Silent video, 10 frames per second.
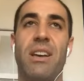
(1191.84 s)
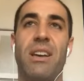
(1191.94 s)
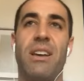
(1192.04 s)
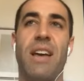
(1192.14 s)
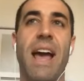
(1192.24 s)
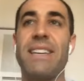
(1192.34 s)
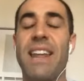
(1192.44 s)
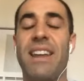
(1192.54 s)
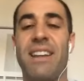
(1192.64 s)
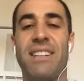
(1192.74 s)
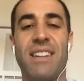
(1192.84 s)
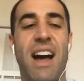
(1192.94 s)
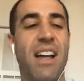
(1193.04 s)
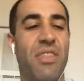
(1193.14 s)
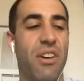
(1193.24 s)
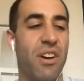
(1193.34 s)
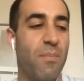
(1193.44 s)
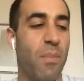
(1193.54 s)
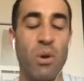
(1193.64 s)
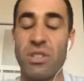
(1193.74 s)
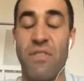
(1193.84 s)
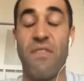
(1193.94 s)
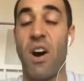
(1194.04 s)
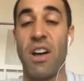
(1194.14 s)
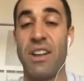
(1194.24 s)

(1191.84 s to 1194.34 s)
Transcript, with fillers: I get it, it's not the most fun,